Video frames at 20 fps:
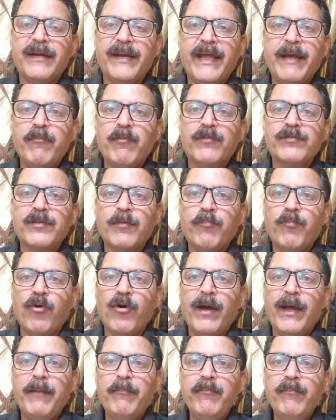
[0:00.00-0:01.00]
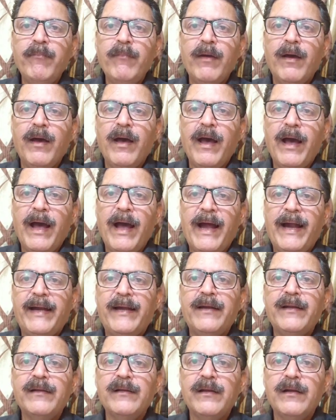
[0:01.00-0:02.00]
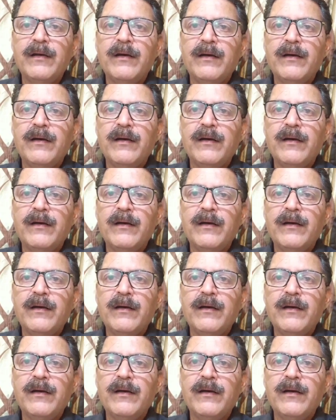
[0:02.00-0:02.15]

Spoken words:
name of the poem and